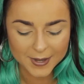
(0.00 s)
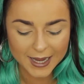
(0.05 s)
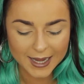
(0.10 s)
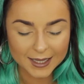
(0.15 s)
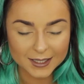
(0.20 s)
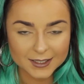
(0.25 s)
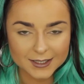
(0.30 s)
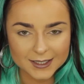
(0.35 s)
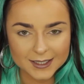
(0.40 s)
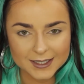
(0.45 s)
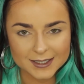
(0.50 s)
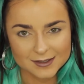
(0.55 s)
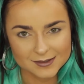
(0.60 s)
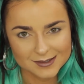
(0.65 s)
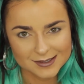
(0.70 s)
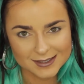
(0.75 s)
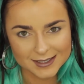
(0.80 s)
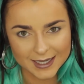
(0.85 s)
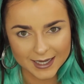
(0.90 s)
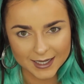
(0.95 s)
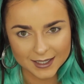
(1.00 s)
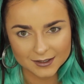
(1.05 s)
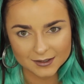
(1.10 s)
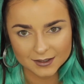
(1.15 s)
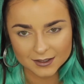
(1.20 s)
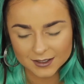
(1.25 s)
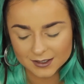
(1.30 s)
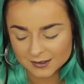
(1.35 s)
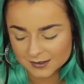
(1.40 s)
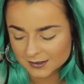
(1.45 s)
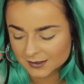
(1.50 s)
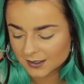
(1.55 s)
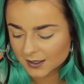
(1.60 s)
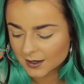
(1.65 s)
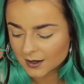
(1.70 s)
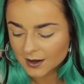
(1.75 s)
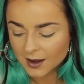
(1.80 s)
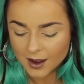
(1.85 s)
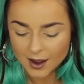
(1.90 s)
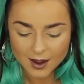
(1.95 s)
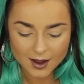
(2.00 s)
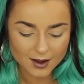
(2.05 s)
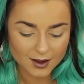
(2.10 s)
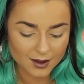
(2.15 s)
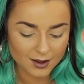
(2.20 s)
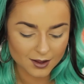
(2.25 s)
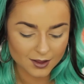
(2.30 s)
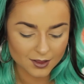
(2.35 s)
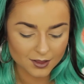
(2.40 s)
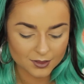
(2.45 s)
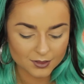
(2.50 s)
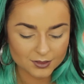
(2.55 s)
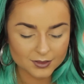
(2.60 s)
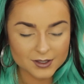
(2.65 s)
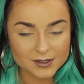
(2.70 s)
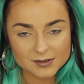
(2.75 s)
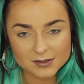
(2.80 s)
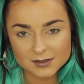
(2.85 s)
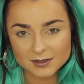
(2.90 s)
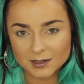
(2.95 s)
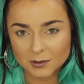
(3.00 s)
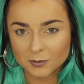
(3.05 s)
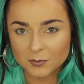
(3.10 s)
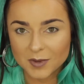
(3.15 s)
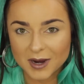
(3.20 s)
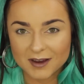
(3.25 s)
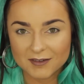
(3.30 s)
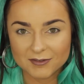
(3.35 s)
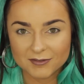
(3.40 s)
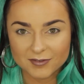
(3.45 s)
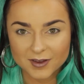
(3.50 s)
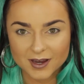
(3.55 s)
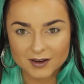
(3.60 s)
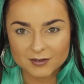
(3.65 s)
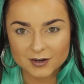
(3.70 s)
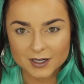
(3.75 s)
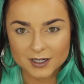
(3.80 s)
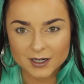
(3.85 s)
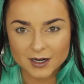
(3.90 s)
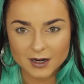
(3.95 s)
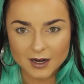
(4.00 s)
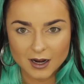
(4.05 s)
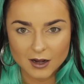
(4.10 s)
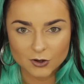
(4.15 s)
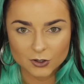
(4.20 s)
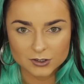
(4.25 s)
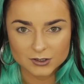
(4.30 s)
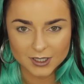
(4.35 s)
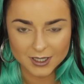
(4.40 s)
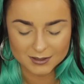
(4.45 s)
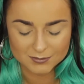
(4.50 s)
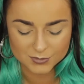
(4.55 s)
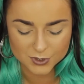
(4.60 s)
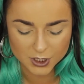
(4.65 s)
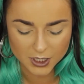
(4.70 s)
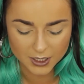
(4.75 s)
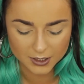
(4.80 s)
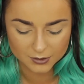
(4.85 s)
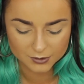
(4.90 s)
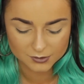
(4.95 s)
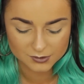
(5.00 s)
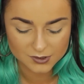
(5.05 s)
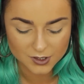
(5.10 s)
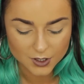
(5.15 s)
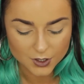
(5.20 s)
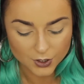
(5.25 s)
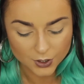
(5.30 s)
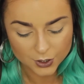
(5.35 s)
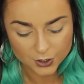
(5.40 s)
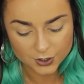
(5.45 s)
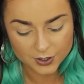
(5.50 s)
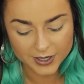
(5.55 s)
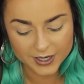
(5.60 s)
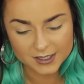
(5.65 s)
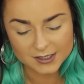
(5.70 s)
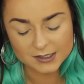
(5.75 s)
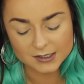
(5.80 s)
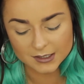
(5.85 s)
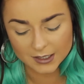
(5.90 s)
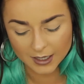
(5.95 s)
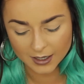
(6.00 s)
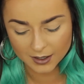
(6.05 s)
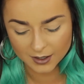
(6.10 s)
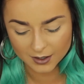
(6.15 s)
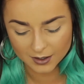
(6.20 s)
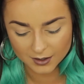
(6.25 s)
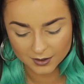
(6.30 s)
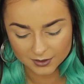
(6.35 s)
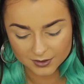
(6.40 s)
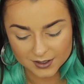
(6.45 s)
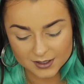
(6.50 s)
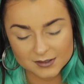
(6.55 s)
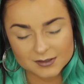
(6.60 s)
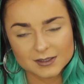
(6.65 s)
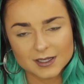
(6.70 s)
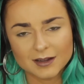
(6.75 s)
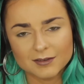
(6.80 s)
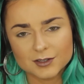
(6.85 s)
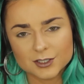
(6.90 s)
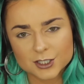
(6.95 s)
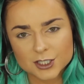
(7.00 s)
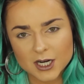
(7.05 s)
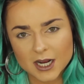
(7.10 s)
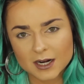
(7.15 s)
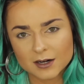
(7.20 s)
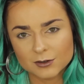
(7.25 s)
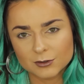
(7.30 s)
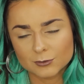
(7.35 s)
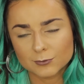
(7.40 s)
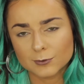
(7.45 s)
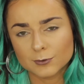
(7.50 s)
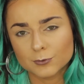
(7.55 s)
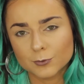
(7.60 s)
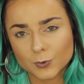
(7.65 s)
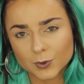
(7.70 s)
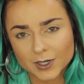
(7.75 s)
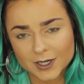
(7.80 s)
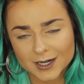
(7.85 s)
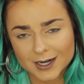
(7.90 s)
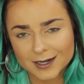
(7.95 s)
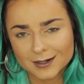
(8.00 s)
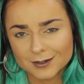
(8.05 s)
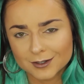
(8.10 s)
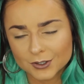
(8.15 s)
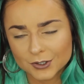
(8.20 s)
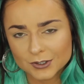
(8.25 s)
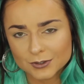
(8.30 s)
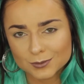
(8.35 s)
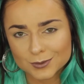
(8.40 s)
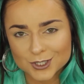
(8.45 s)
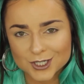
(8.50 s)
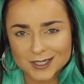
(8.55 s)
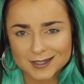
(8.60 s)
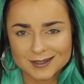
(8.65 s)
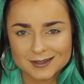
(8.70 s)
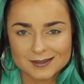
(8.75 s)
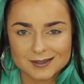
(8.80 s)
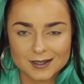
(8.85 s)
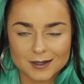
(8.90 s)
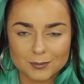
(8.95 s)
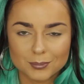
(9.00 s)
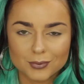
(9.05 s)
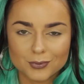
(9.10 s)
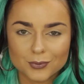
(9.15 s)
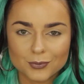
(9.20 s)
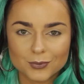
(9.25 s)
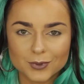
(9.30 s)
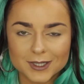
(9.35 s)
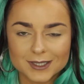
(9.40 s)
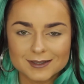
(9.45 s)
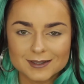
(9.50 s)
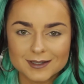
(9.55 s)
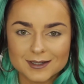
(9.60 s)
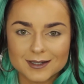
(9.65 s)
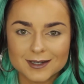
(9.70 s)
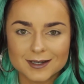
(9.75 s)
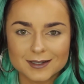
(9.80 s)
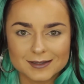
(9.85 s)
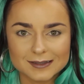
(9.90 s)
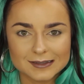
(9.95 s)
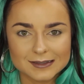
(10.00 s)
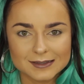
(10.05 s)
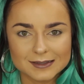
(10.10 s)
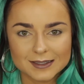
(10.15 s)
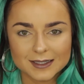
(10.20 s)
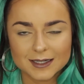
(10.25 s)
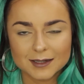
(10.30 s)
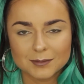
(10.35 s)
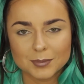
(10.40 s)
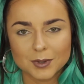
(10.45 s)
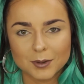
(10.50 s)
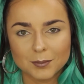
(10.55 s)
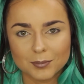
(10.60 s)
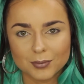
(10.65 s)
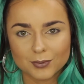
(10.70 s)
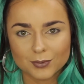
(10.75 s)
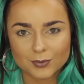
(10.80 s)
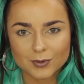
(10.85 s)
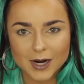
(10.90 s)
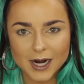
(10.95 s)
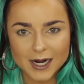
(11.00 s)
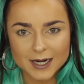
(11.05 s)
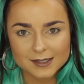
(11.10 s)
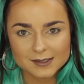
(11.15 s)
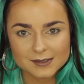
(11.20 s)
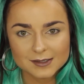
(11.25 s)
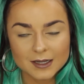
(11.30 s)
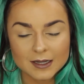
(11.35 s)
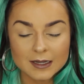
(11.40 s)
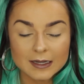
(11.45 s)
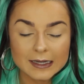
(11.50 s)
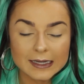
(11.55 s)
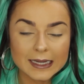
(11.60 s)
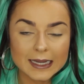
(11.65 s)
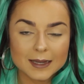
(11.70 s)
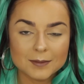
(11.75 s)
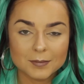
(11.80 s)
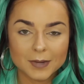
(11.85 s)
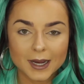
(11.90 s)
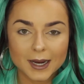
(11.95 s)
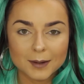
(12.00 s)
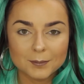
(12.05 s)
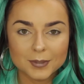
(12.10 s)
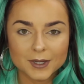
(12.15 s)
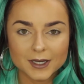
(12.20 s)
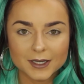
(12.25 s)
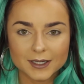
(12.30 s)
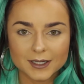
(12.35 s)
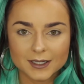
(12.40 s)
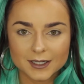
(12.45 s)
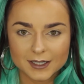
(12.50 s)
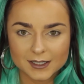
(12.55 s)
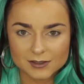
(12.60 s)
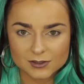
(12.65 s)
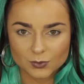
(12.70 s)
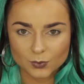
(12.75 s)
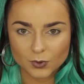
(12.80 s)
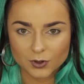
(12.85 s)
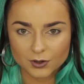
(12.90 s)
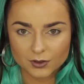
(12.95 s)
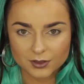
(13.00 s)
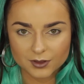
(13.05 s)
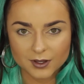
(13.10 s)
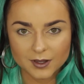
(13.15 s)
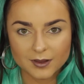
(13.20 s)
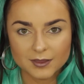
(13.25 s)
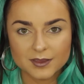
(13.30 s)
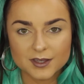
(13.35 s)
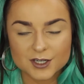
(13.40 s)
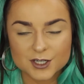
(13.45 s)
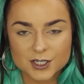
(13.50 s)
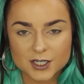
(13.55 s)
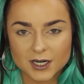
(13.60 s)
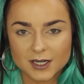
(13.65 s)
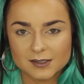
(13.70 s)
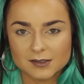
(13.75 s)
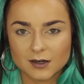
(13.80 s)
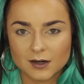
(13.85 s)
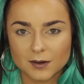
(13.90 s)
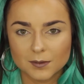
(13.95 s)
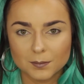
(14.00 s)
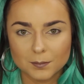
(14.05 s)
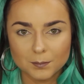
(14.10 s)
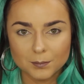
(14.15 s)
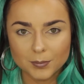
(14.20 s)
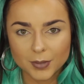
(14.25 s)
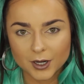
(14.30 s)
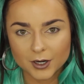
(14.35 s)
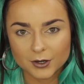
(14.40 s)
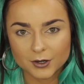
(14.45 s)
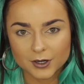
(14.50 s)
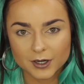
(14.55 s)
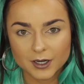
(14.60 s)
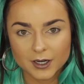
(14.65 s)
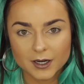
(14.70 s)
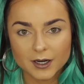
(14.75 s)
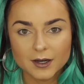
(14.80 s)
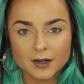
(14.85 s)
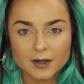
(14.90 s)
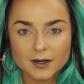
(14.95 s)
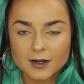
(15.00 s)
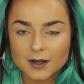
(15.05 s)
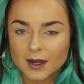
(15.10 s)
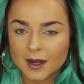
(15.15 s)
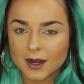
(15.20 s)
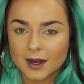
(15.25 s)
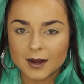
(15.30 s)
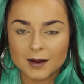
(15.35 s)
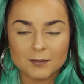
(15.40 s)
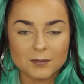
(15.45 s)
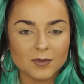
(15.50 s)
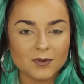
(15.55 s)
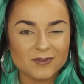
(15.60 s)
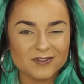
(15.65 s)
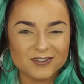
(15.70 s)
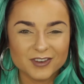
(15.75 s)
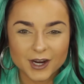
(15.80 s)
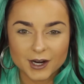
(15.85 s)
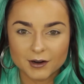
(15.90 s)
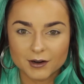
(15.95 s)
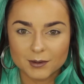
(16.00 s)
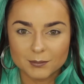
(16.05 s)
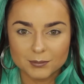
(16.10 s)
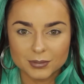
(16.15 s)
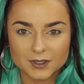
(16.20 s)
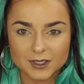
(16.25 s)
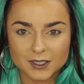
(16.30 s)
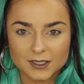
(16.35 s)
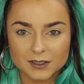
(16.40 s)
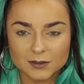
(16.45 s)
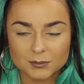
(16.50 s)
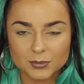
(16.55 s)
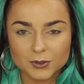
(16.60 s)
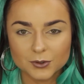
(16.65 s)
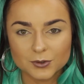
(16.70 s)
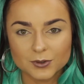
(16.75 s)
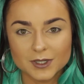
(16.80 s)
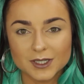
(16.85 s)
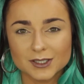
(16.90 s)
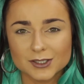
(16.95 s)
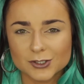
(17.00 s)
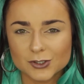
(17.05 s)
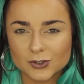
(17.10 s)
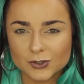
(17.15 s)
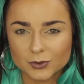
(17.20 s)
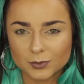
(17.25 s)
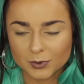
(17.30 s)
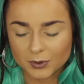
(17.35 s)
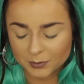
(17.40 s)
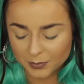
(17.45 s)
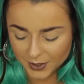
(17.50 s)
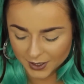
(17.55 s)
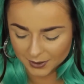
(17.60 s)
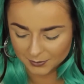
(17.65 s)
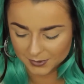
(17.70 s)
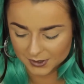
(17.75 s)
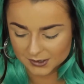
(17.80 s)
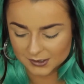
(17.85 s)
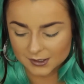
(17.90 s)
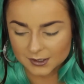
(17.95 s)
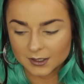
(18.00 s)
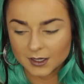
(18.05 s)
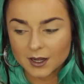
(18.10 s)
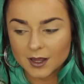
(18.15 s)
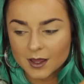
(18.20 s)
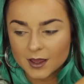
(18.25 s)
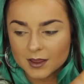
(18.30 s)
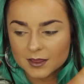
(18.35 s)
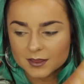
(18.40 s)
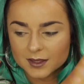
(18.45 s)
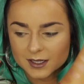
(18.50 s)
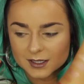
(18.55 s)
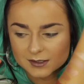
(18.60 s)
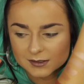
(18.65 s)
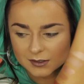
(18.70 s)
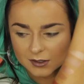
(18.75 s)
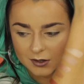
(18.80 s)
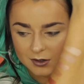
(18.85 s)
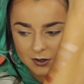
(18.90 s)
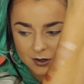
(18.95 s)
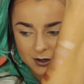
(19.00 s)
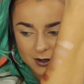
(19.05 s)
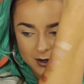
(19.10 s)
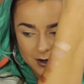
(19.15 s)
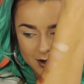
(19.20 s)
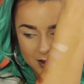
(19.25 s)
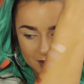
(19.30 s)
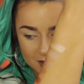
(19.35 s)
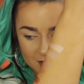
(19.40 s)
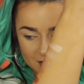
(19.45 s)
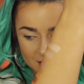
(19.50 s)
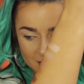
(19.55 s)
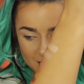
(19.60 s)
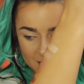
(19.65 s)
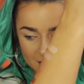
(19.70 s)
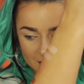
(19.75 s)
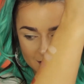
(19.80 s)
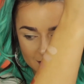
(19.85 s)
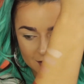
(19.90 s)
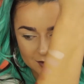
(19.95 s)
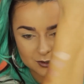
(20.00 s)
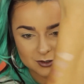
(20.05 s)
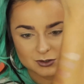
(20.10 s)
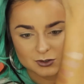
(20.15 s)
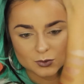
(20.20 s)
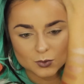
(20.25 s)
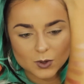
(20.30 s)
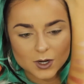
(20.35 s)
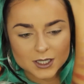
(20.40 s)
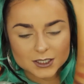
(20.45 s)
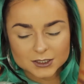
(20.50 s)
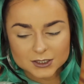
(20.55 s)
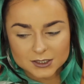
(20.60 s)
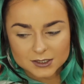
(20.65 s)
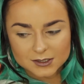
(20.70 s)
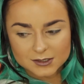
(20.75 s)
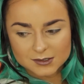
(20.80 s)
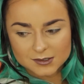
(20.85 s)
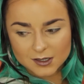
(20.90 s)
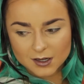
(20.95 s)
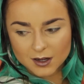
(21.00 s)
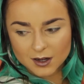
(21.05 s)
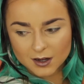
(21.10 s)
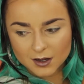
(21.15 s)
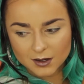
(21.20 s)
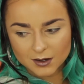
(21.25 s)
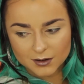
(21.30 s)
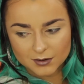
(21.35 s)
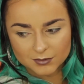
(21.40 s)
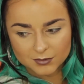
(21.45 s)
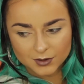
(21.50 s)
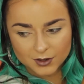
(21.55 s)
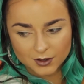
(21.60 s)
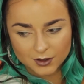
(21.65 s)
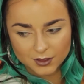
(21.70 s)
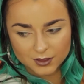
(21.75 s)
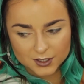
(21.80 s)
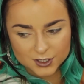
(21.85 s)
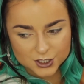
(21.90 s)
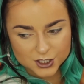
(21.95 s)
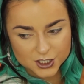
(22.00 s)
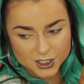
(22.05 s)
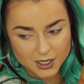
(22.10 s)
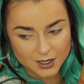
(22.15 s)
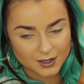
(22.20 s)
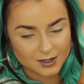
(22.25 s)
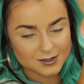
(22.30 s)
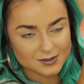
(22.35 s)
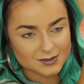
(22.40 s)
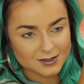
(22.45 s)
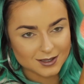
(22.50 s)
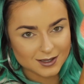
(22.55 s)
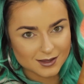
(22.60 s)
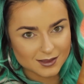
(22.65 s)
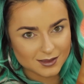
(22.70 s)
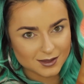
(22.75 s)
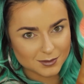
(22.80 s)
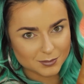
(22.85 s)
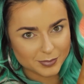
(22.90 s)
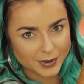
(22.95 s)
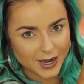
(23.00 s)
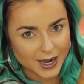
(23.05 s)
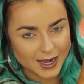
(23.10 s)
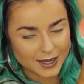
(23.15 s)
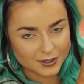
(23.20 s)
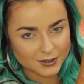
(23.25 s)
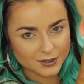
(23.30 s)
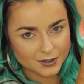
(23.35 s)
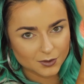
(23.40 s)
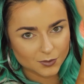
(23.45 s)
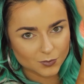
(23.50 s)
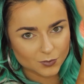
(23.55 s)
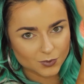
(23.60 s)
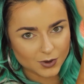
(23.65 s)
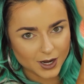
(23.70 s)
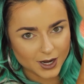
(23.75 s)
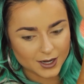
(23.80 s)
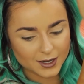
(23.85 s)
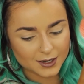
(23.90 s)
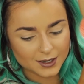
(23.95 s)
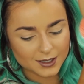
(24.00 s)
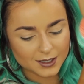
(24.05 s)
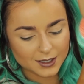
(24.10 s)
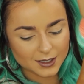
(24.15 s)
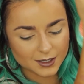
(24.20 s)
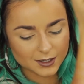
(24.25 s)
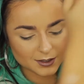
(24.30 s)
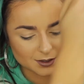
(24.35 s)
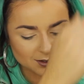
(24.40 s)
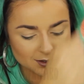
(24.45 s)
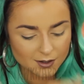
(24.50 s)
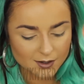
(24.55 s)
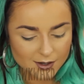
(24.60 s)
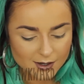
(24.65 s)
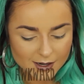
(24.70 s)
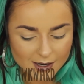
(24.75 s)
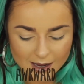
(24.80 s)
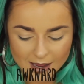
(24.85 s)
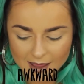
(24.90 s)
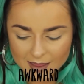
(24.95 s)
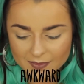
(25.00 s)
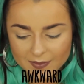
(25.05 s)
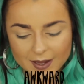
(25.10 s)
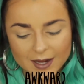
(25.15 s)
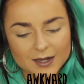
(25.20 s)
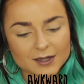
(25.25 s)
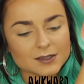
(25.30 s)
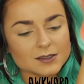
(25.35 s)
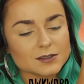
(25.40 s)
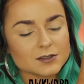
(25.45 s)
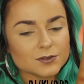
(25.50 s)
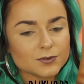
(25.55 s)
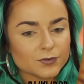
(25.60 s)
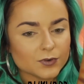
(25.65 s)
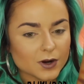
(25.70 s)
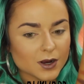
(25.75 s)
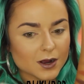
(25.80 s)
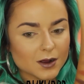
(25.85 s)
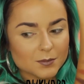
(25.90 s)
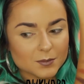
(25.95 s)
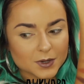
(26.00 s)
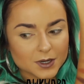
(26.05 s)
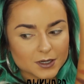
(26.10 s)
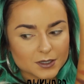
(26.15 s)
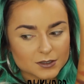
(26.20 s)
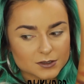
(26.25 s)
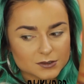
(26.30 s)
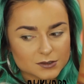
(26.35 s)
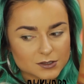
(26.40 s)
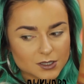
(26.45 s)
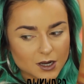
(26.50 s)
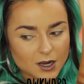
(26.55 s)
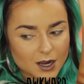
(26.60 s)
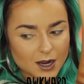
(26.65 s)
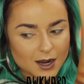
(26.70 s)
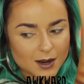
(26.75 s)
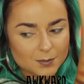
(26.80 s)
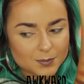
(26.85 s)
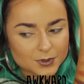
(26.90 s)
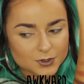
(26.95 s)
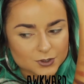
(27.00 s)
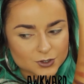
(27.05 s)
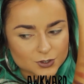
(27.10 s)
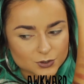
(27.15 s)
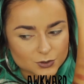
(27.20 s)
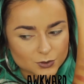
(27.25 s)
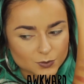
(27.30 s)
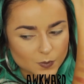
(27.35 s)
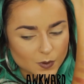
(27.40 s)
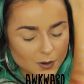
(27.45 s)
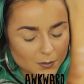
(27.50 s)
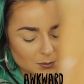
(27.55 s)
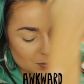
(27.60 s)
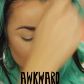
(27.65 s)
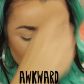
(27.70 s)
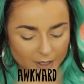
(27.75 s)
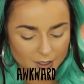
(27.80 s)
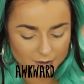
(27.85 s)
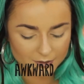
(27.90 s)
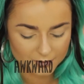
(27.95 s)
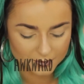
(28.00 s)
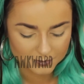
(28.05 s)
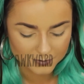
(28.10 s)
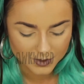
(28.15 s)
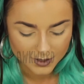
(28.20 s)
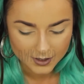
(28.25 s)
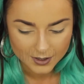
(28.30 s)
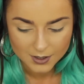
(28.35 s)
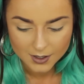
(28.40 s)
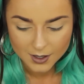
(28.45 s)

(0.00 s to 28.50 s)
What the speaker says: Palette in Scandalust. These are some of my favorite all-time shadows. You get these 7 shadows for $49, which is a pretty steep price. In my opinion, it's worth it. These shades are buttery, very blendable, and super pigmented. These are the swatches of the shades in the palette right here, and that is from top to bottom.